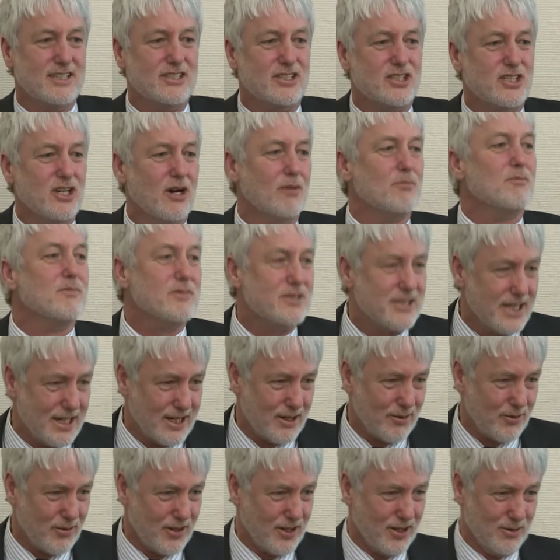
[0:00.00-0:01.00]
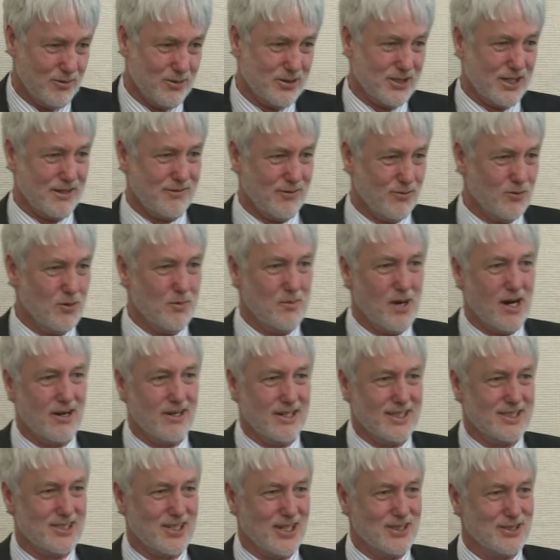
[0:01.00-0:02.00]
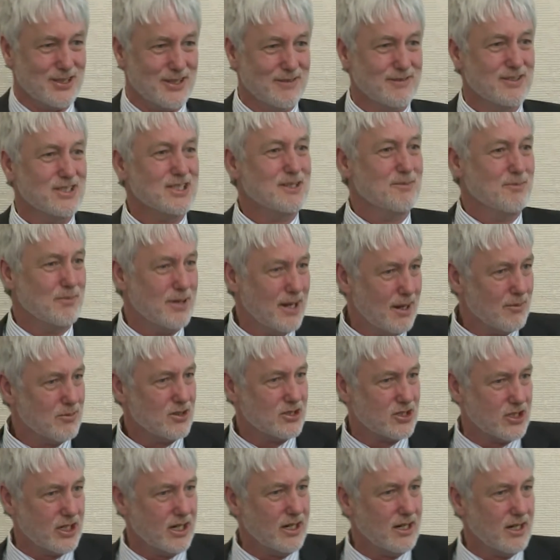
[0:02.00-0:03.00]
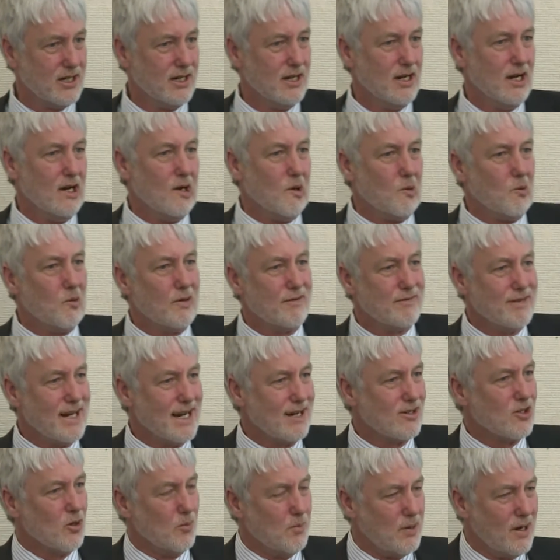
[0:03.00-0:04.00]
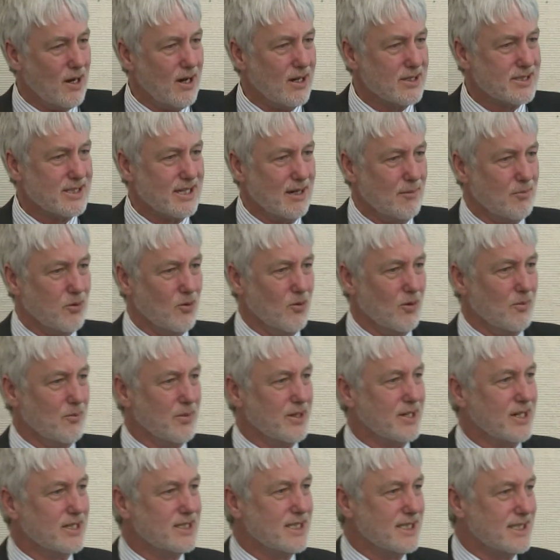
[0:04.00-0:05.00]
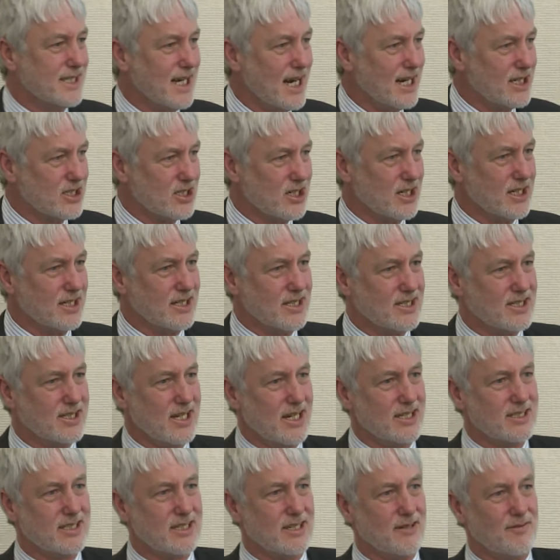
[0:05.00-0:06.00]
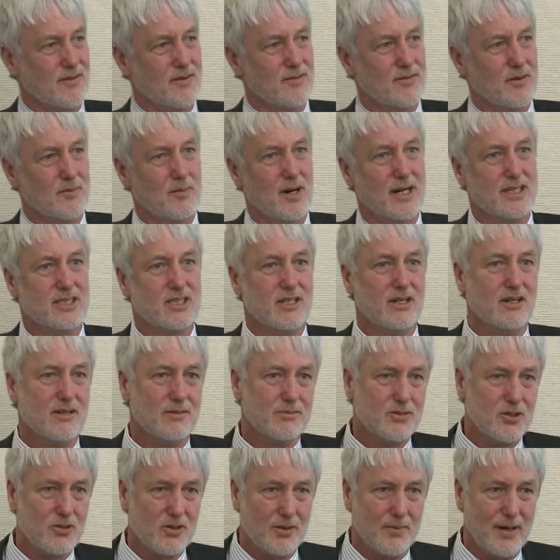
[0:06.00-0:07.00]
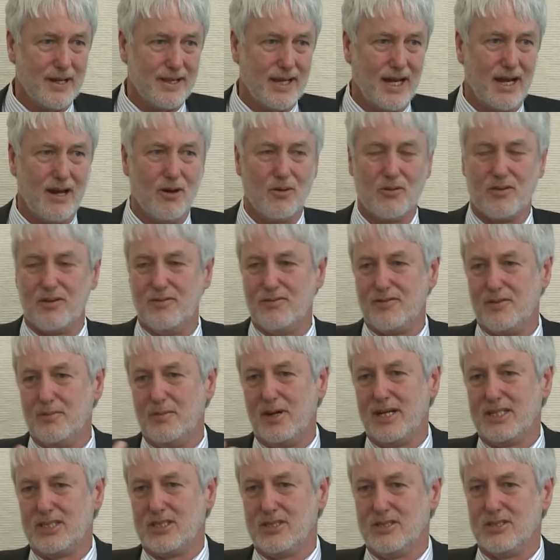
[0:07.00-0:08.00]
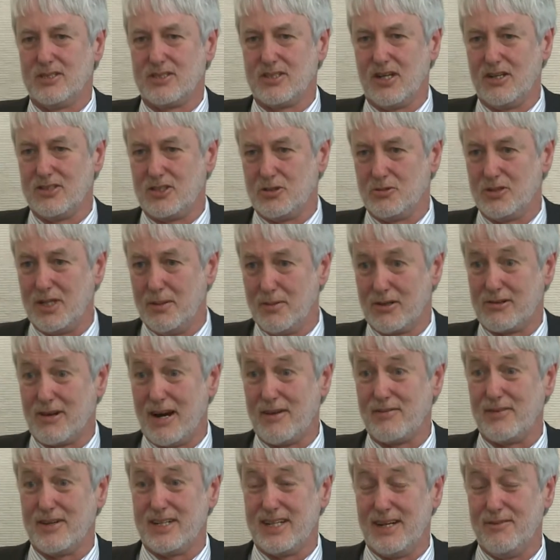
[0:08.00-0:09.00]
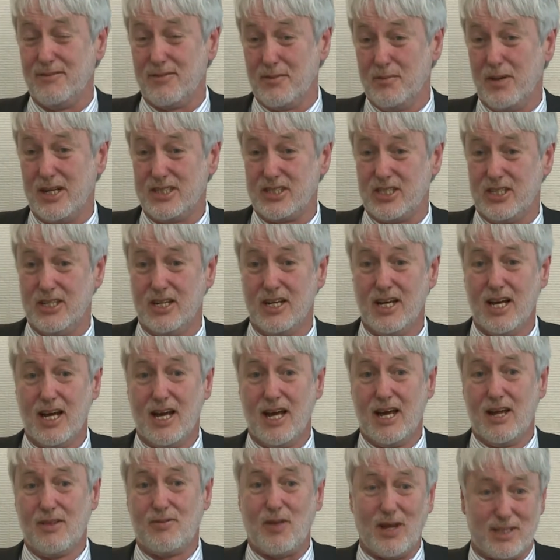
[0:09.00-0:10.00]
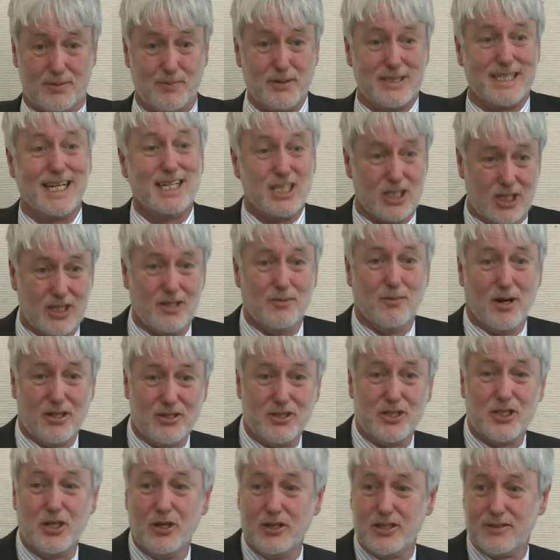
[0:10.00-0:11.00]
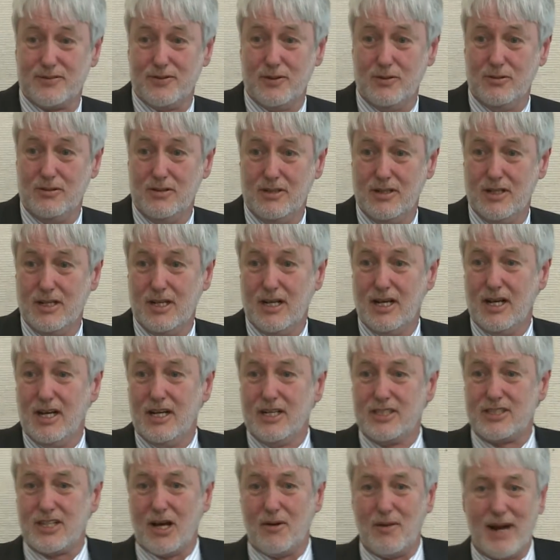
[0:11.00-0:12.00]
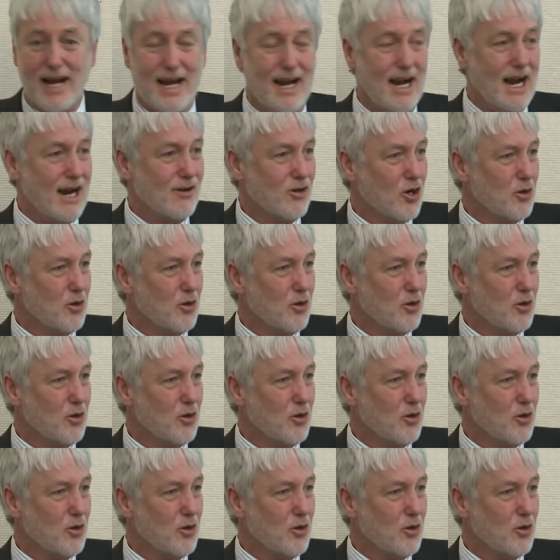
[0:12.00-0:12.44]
dumped anything that was even remotely sensitive and didn't publish it. We've now got past that point because it's actually the sensitive information, and I'm talking about the health information, the social demographic information, that's potentially the most useful. So our